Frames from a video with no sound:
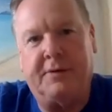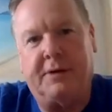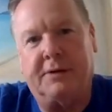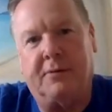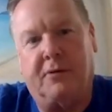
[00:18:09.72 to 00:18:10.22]

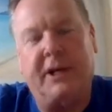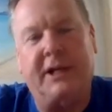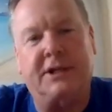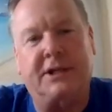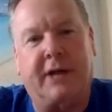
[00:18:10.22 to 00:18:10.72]

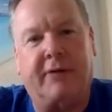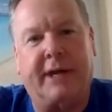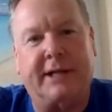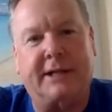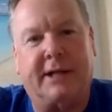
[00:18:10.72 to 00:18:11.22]
Marines that
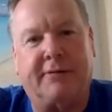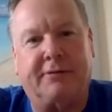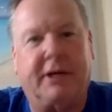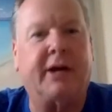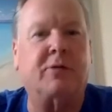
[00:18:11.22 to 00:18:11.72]
raised that
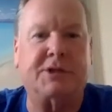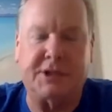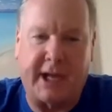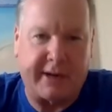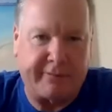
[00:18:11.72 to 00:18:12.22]
flag was a
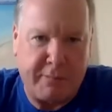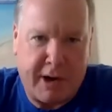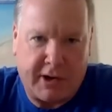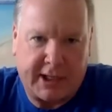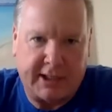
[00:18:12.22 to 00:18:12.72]
Native
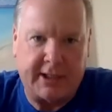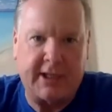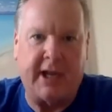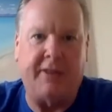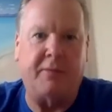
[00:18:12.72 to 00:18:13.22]
American,
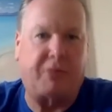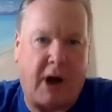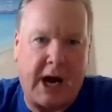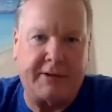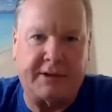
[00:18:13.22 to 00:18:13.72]
and the
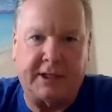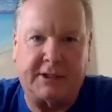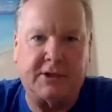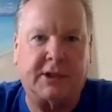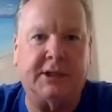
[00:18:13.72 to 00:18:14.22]
pride that they
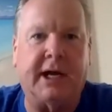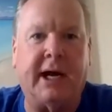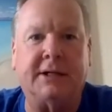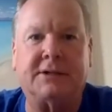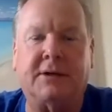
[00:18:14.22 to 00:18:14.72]
took in
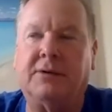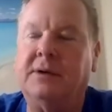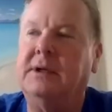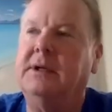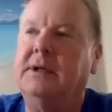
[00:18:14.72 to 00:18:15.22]
that. So
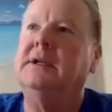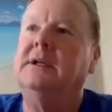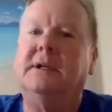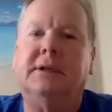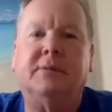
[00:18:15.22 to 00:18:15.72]

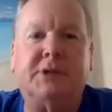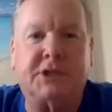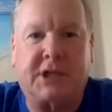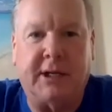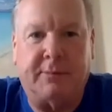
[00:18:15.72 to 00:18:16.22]
we
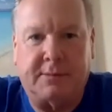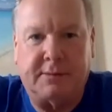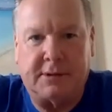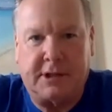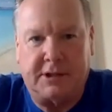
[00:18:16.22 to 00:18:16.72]
just
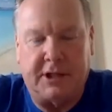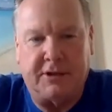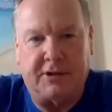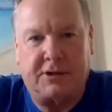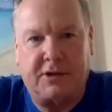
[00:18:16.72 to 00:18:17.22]

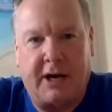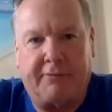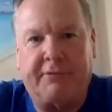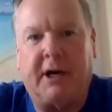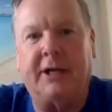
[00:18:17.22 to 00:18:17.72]
continue to try to
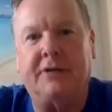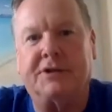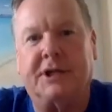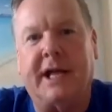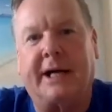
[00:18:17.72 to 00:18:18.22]
find those
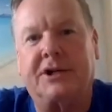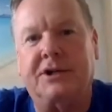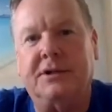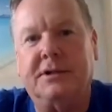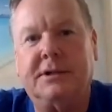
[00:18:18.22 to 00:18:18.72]

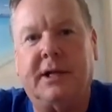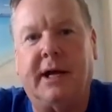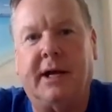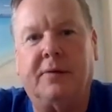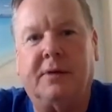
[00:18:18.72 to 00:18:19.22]
connections, and